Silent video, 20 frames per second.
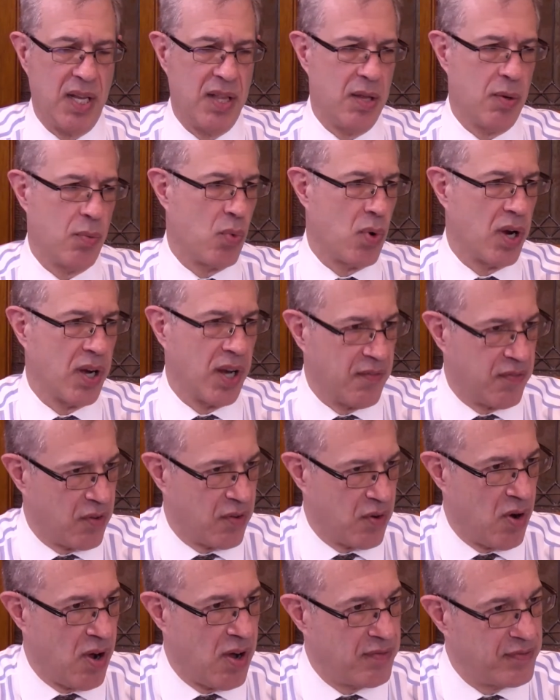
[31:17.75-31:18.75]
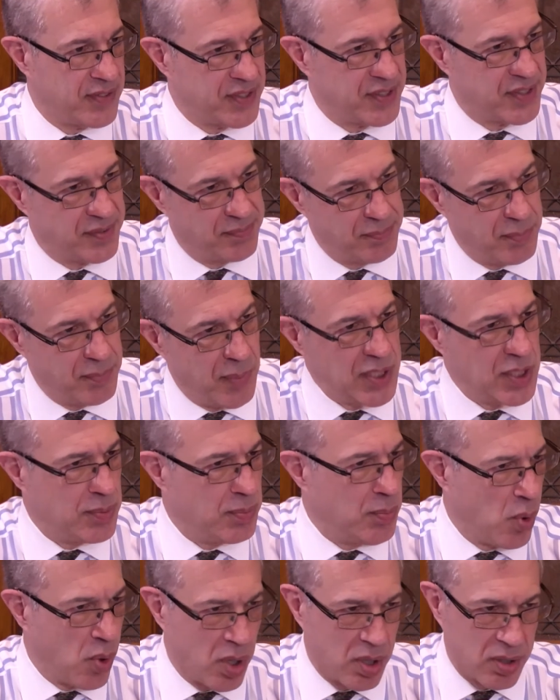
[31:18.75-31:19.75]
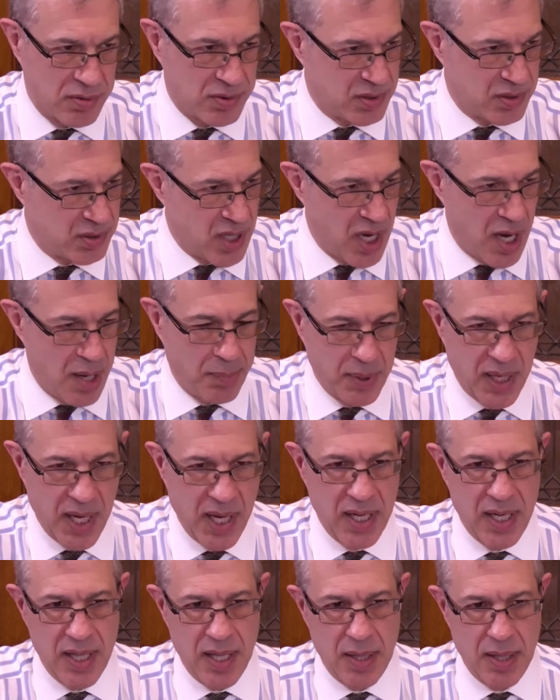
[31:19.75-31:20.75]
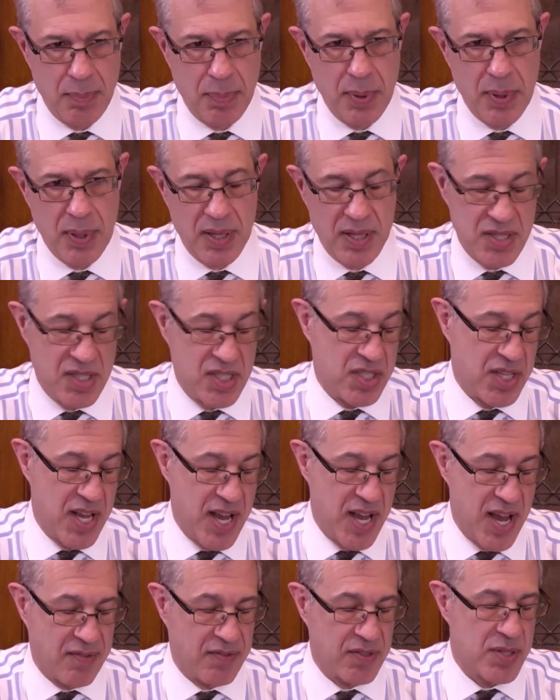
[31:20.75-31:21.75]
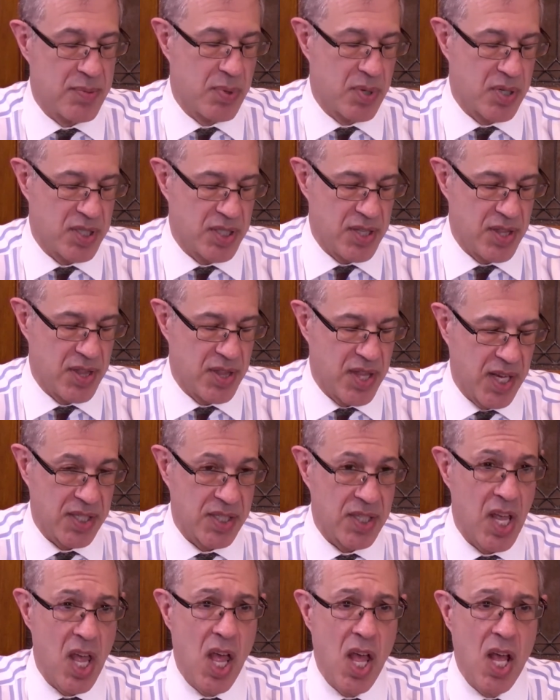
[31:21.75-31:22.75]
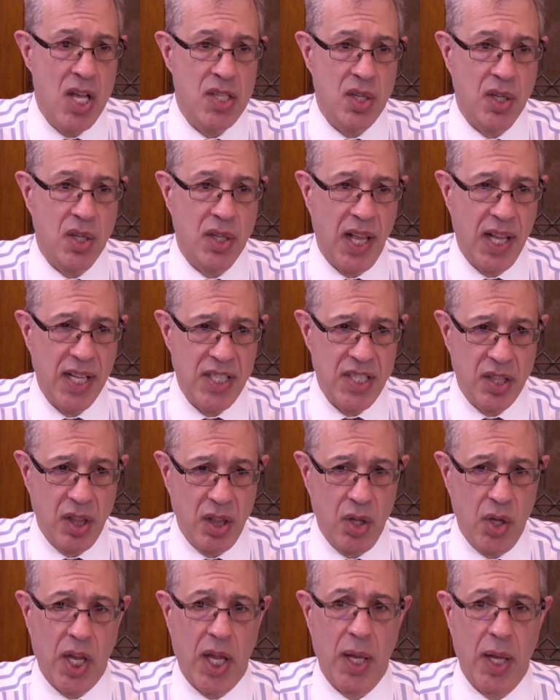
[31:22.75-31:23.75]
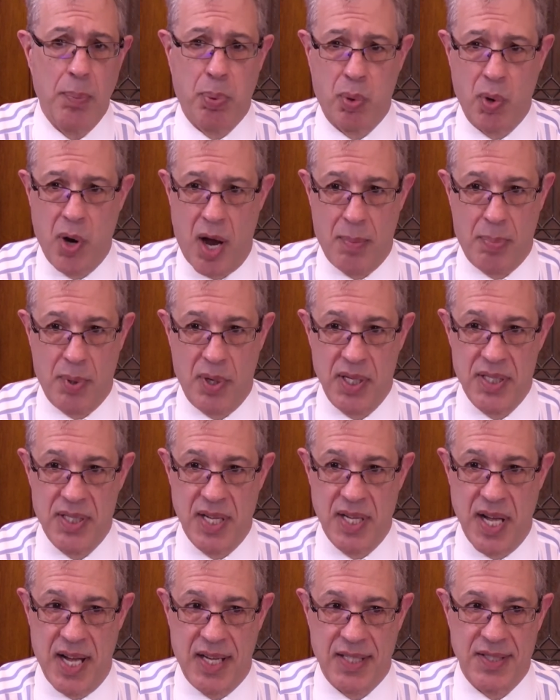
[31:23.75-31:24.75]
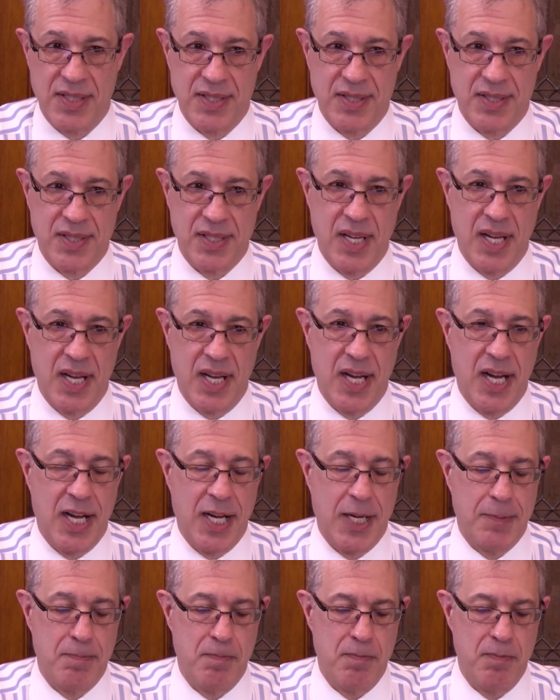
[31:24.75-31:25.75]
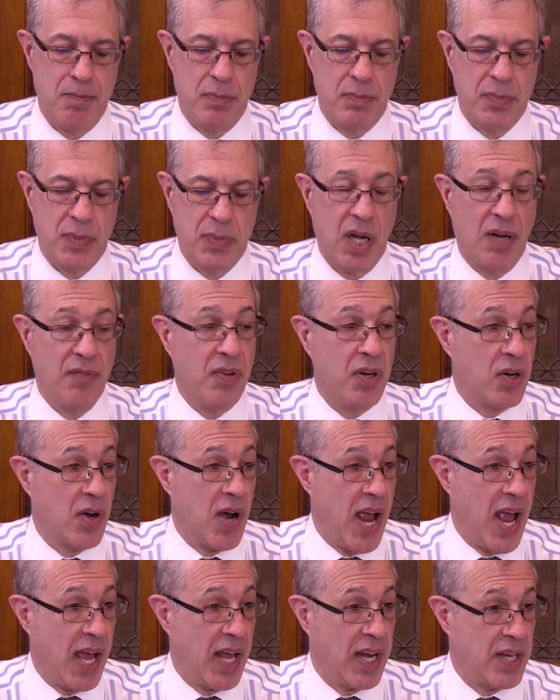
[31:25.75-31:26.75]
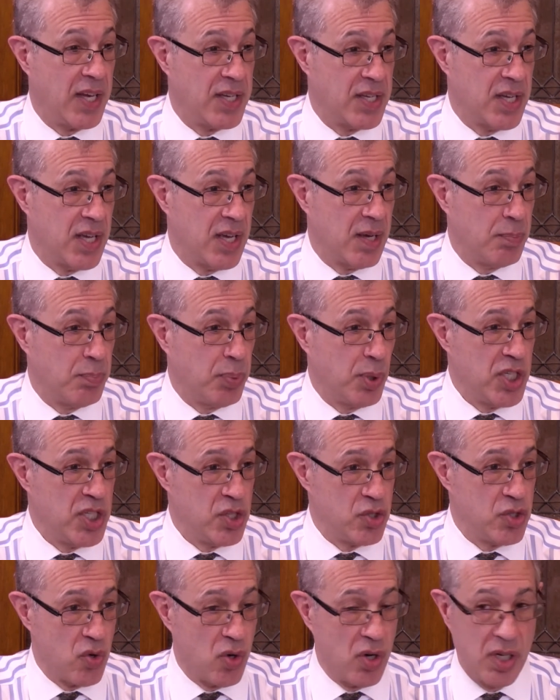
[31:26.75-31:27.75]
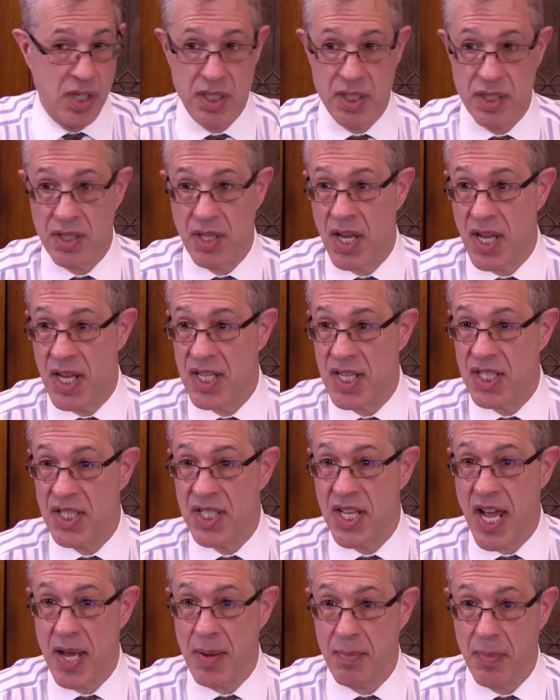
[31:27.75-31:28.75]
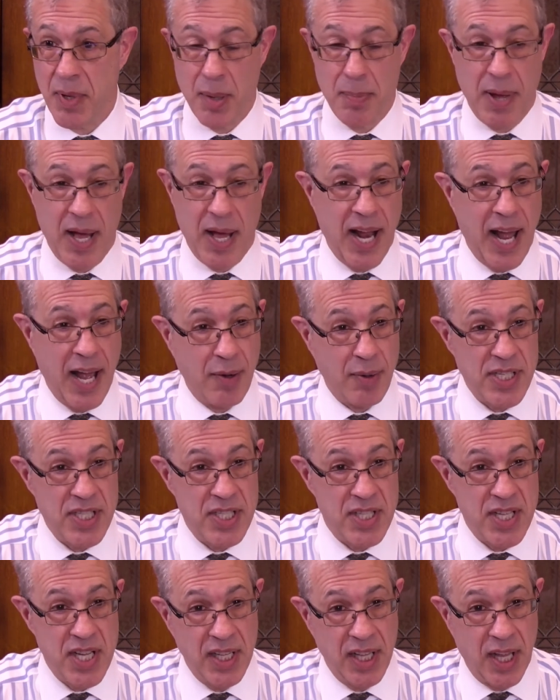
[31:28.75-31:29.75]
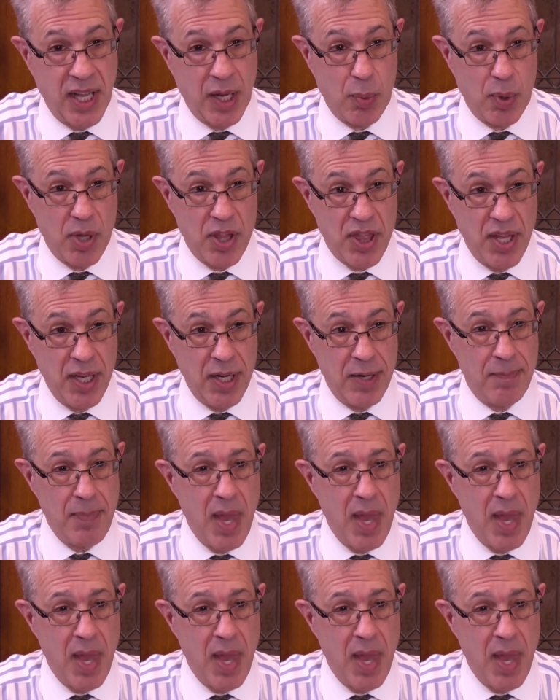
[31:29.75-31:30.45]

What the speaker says: than running for office. Much more complicated than just the average person thinks. So let's look at property taxes. Governor had a pretty strong statement about how he's dealing with it.